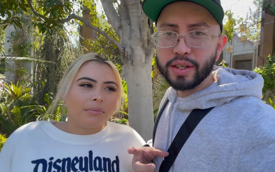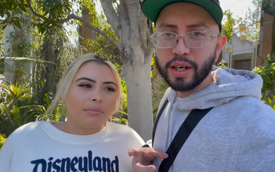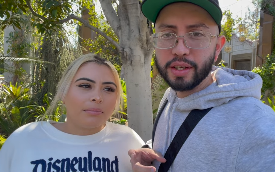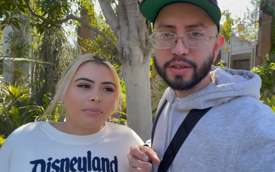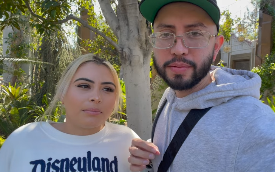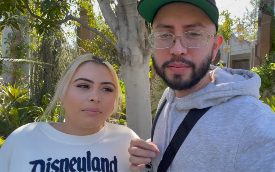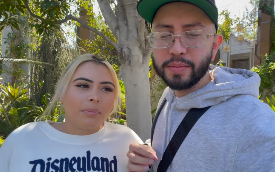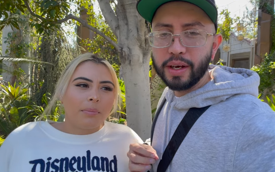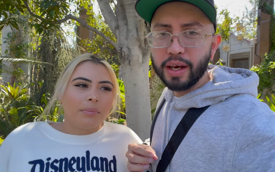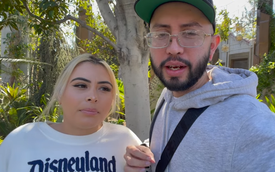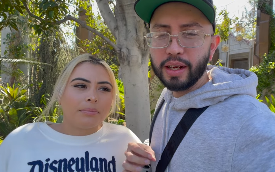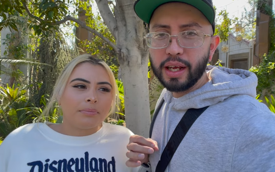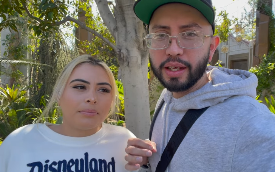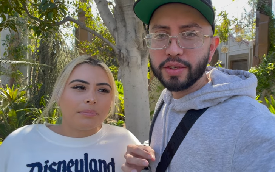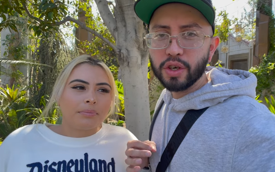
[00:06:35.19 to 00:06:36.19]
Speaker 1: tots, I
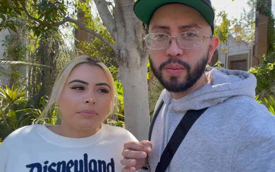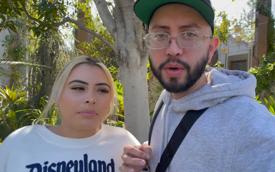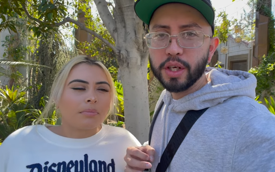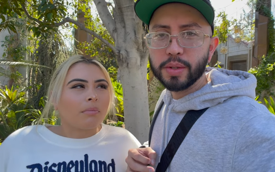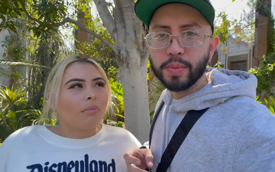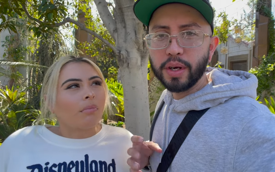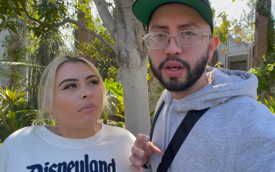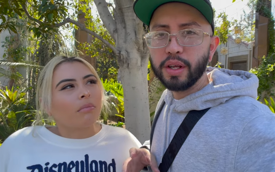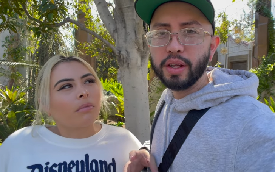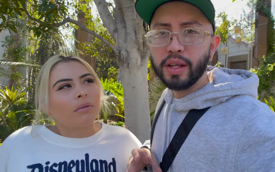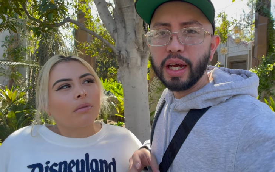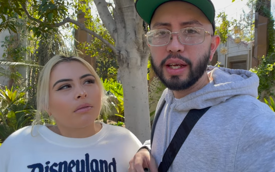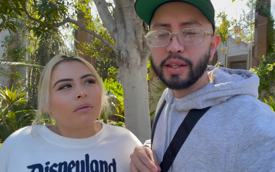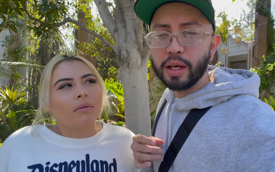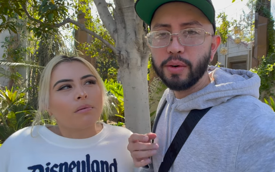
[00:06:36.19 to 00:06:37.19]
didn't like so much, but other than
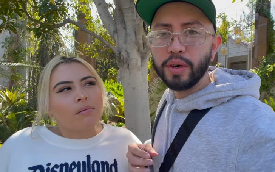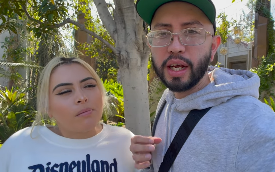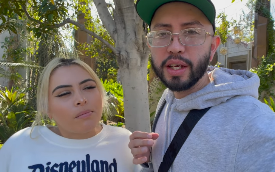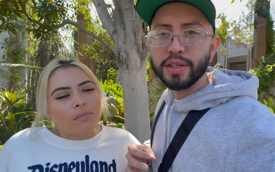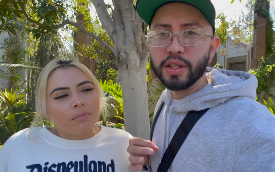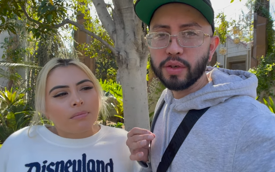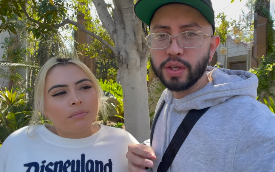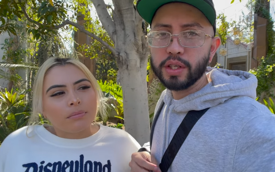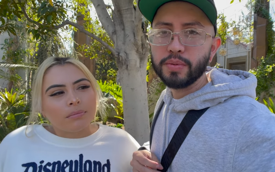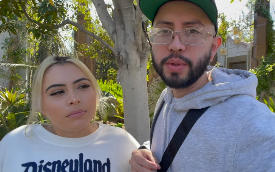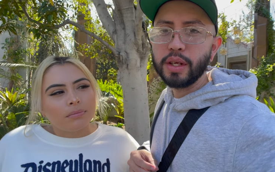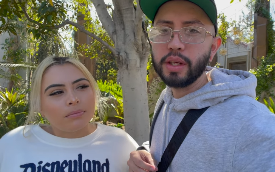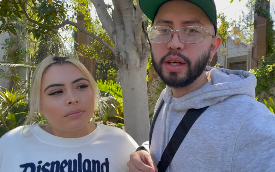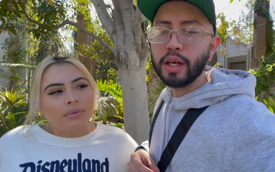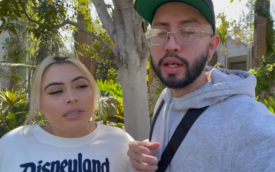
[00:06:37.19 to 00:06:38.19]
that, they were nice and crispy.
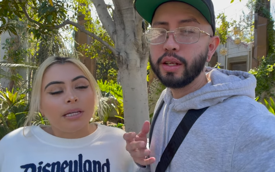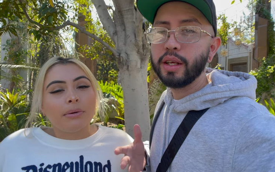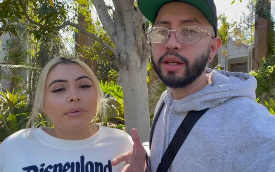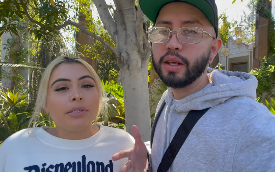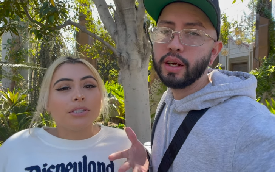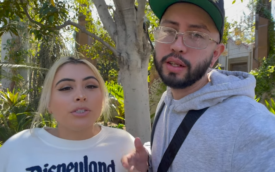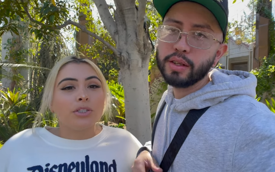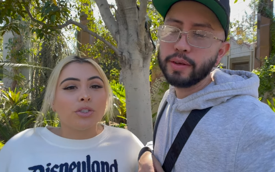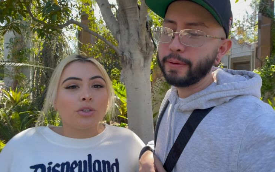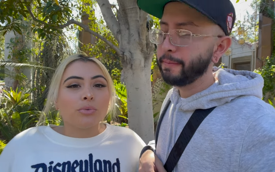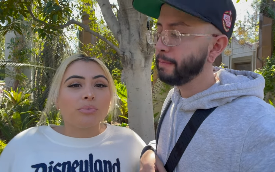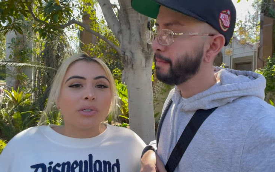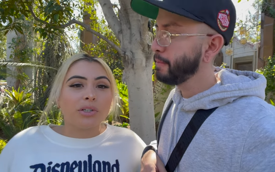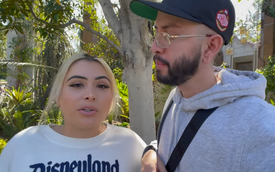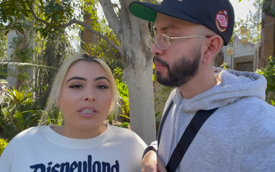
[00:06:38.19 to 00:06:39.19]
And I they did, were I,
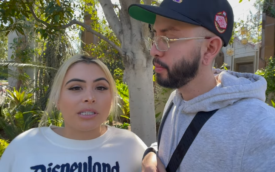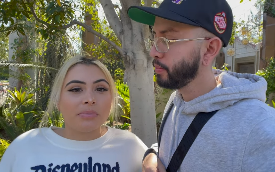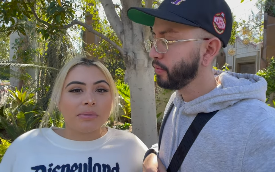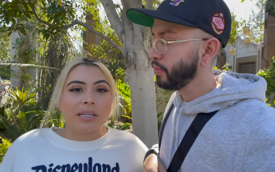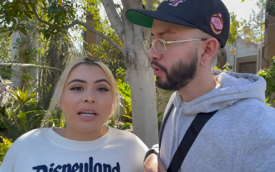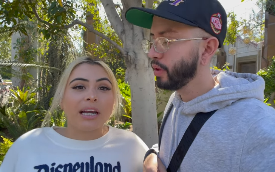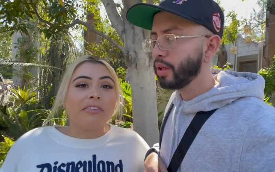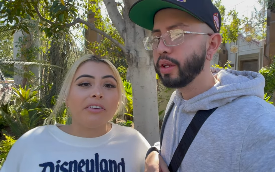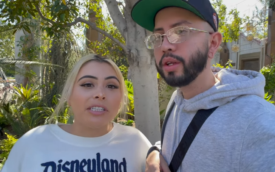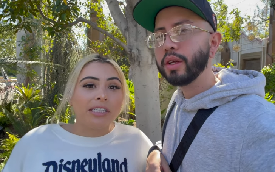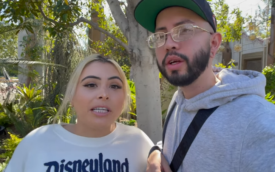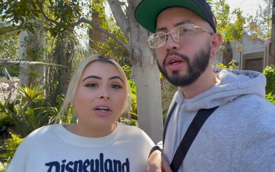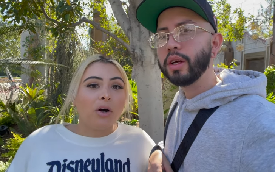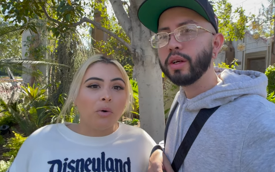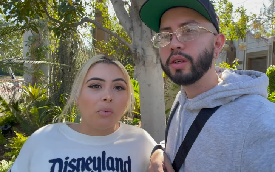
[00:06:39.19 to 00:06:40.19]
super
Speaker 2: crispy. Every
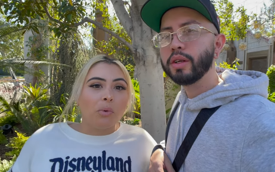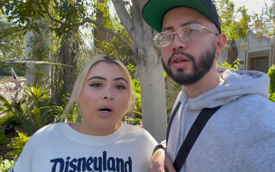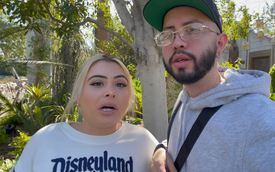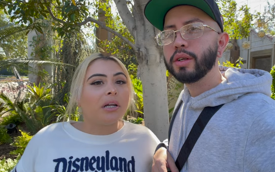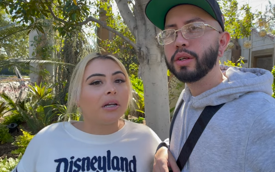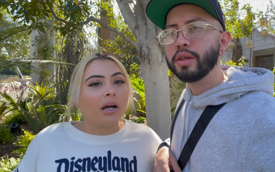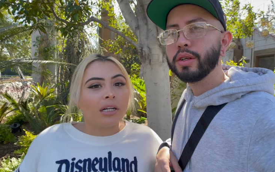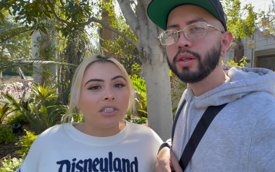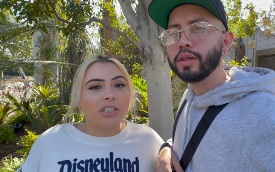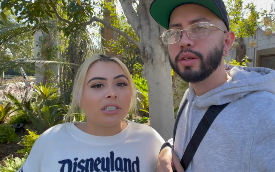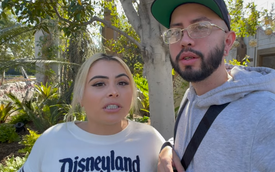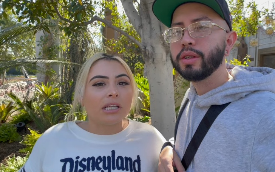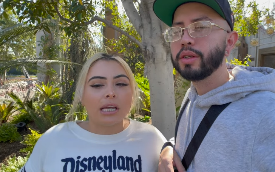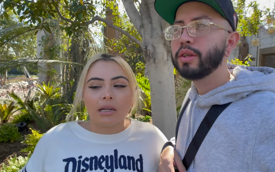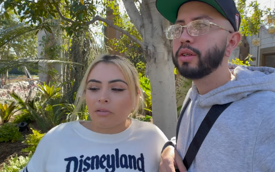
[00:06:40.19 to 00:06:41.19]
single one, not
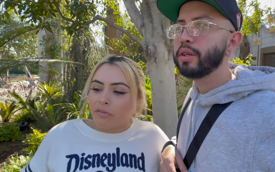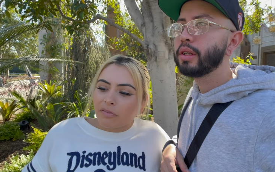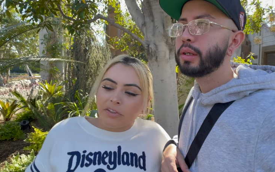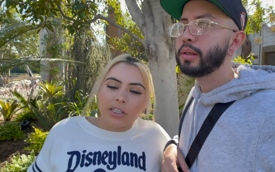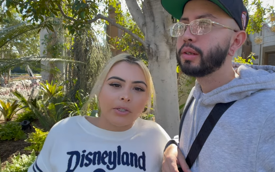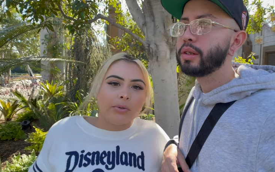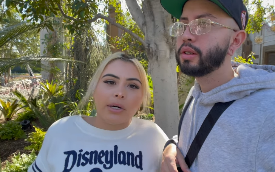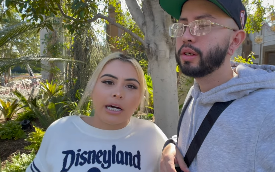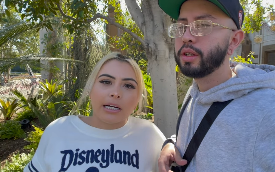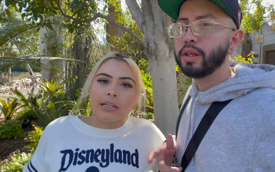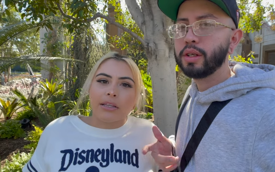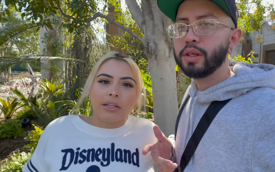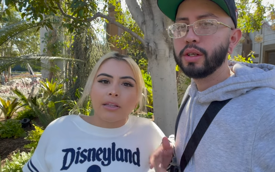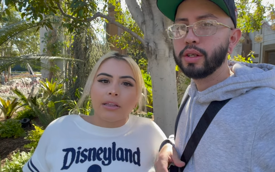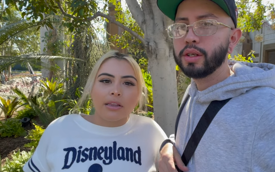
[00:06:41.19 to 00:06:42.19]
just like a few out
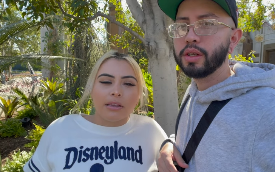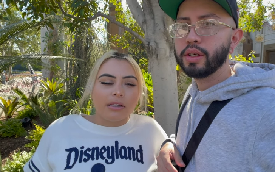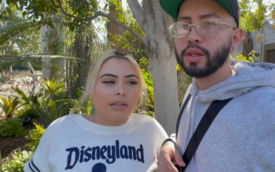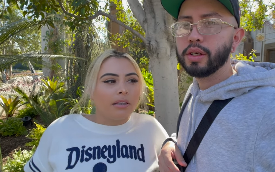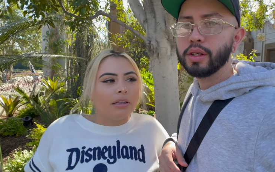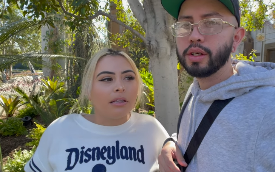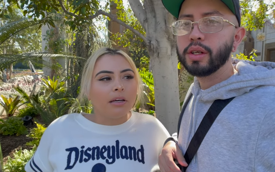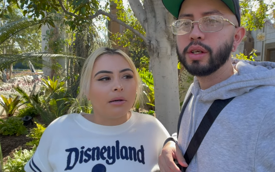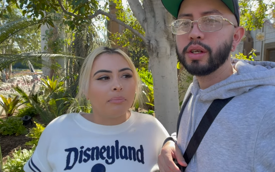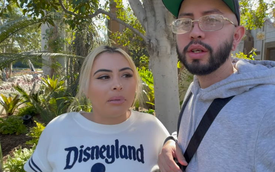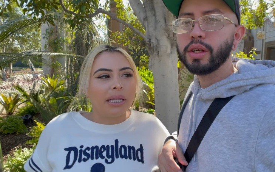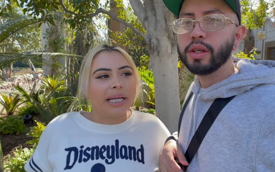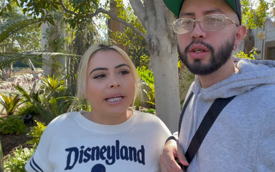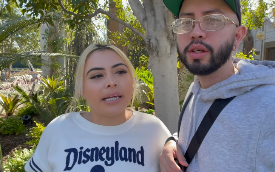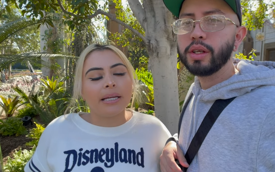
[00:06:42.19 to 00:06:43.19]
of the, the, the
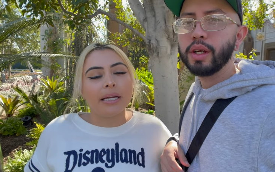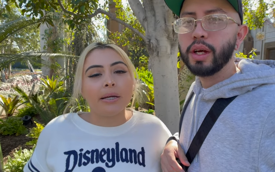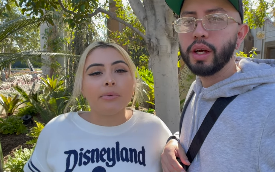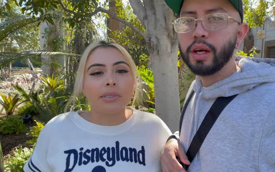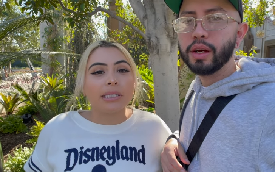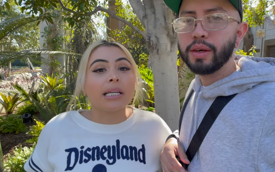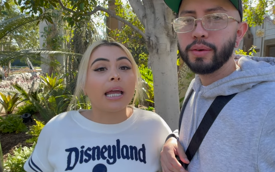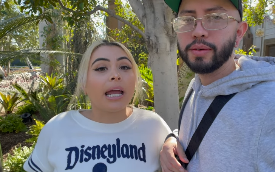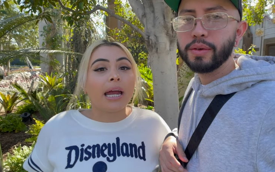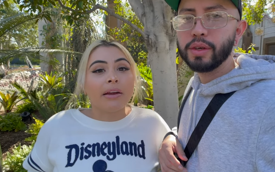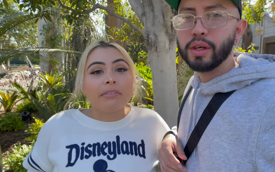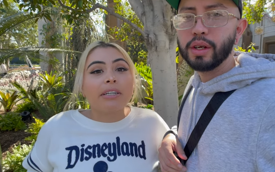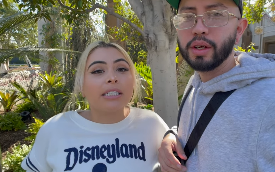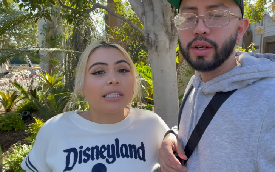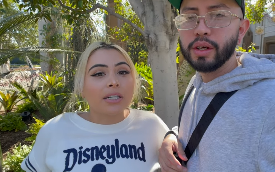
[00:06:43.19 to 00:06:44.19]
plate. Yeah. It was
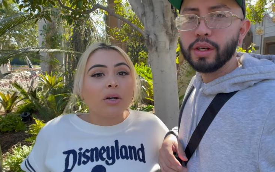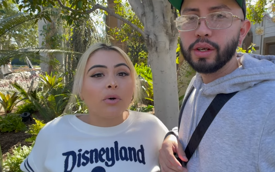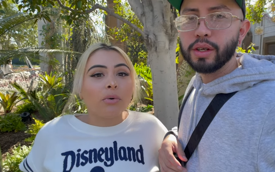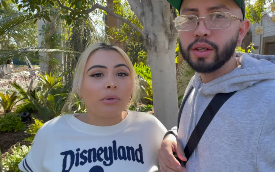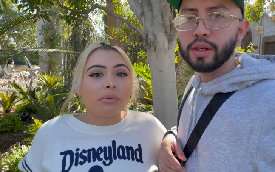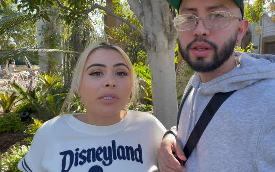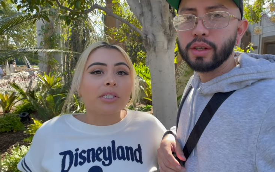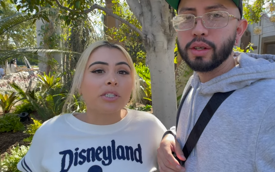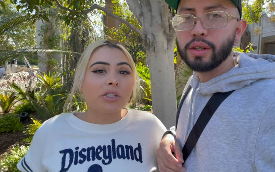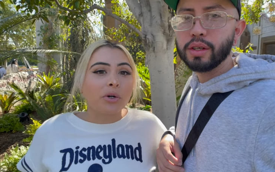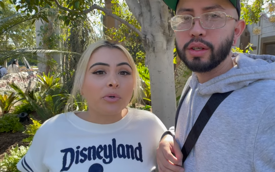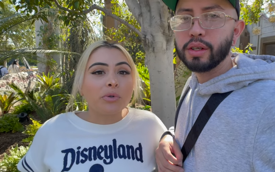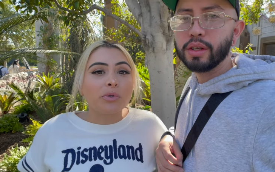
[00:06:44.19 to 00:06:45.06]
every single one was so